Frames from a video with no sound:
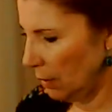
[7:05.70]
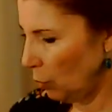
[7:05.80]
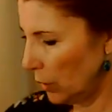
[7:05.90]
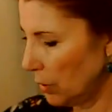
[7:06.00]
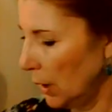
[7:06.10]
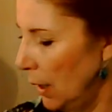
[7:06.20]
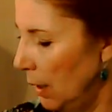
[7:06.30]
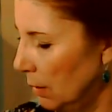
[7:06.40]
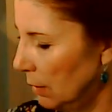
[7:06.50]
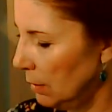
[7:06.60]
Once
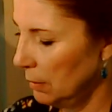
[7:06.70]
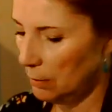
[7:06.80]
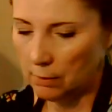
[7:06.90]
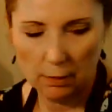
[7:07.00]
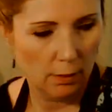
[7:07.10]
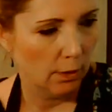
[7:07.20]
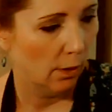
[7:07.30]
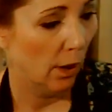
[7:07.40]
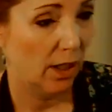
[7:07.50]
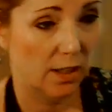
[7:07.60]
again,
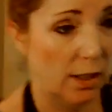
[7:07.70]
I need to